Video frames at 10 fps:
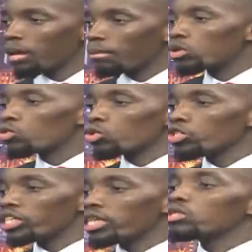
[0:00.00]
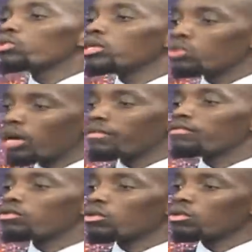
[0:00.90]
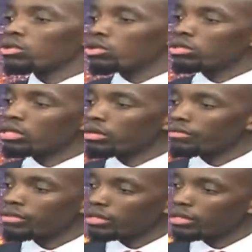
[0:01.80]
but uko nje is where you cover for yourselves.